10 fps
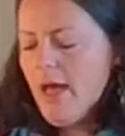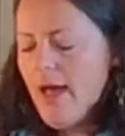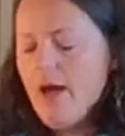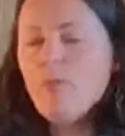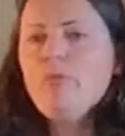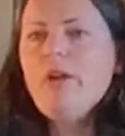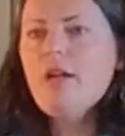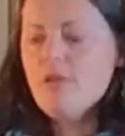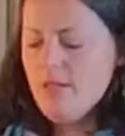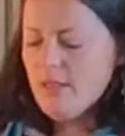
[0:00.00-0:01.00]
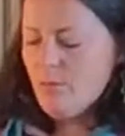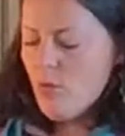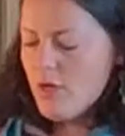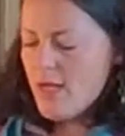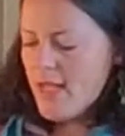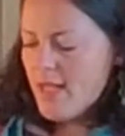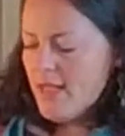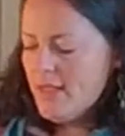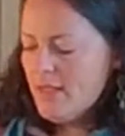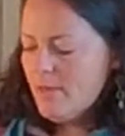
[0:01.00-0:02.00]
Our prayer this morning
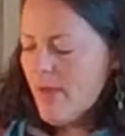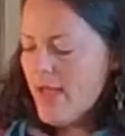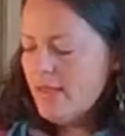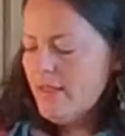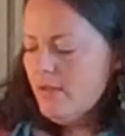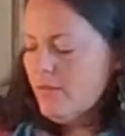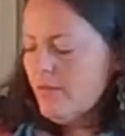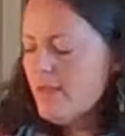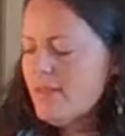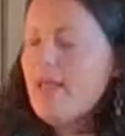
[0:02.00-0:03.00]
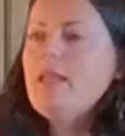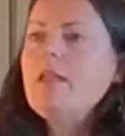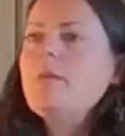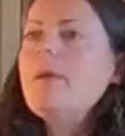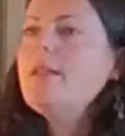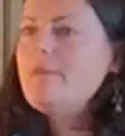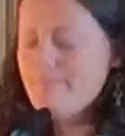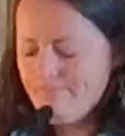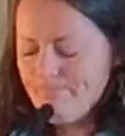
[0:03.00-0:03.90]
is by Leif Seligman.